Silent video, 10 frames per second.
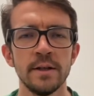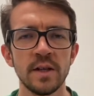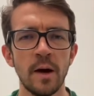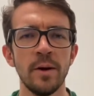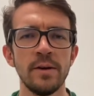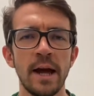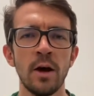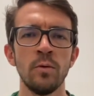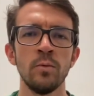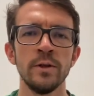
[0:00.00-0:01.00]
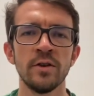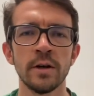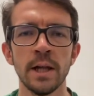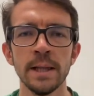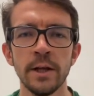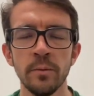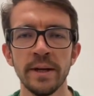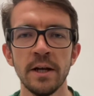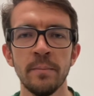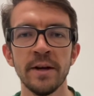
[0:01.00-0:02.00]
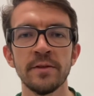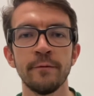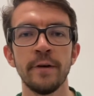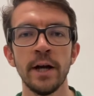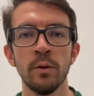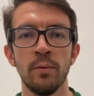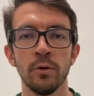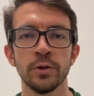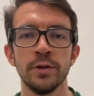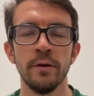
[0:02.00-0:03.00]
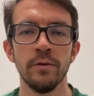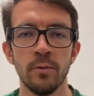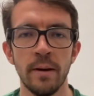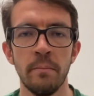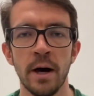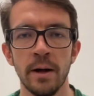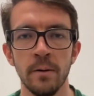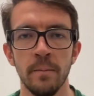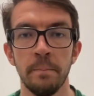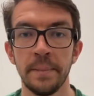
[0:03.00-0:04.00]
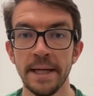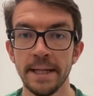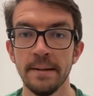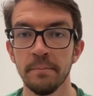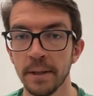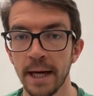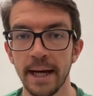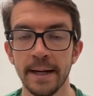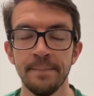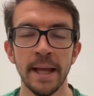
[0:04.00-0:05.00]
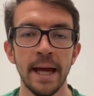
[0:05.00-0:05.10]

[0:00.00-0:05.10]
So how about now we talk a little bit about the final portion of the rep model, P, play,